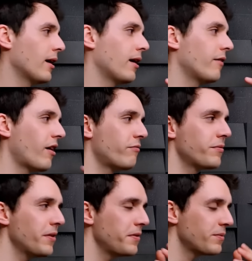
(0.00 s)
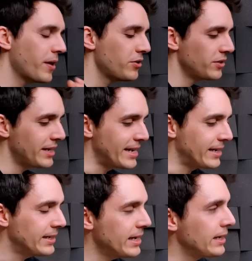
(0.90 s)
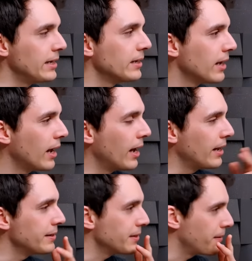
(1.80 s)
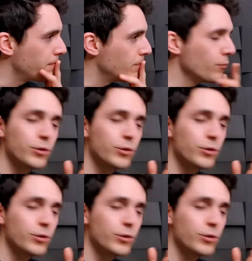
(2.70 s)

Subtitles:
I've referred this patient to ENT, and we'll